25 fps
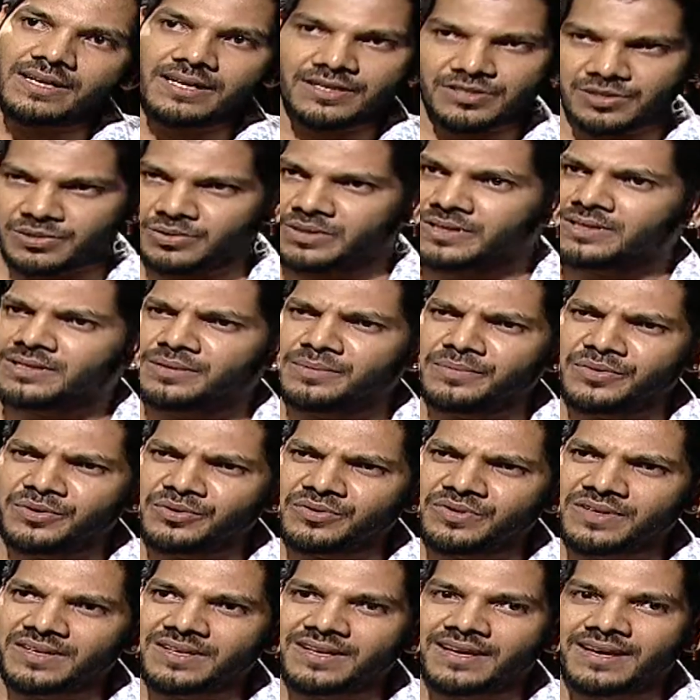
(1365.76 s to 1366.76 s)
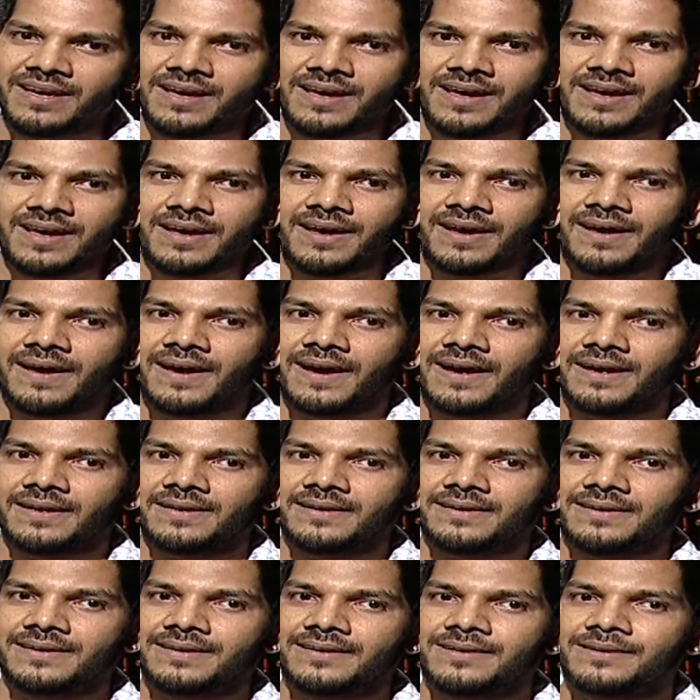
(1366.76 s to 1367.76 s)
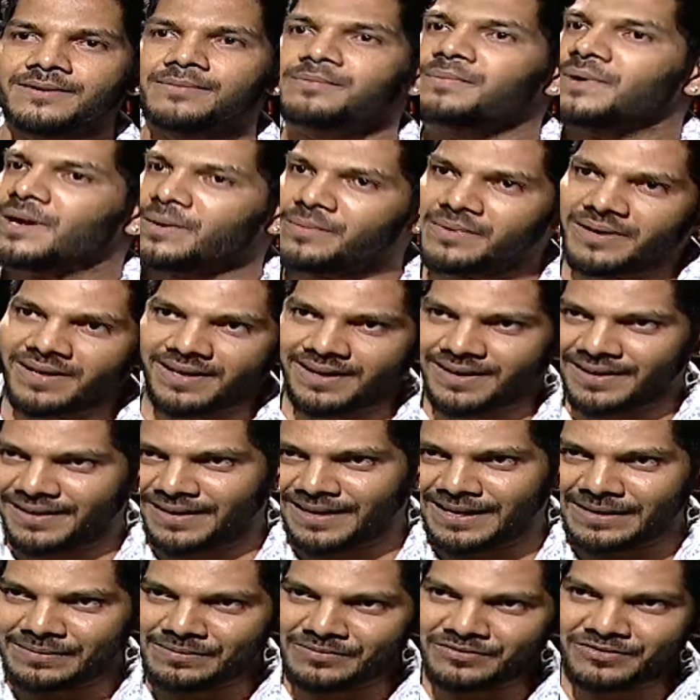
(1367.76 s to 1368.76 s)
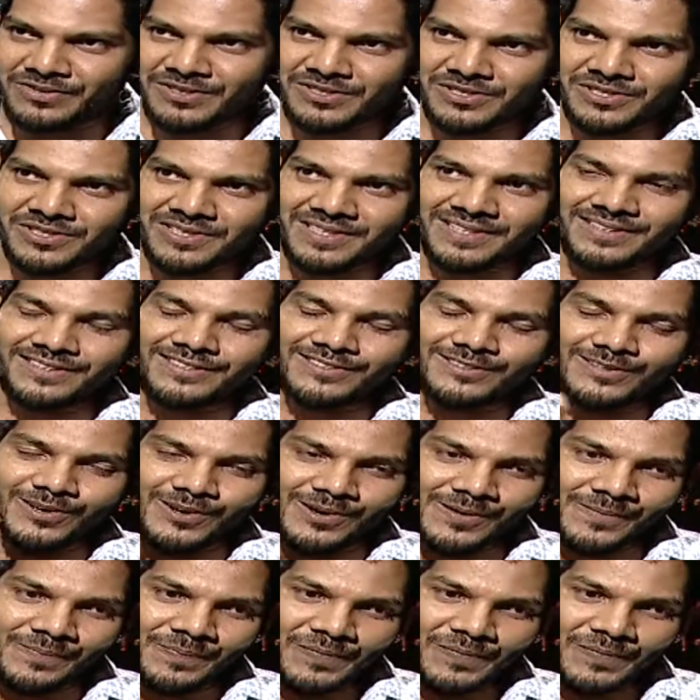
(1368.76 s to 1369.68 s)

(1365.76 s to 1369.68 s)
achudid the music. And Prabhakaran, I am featured in the song.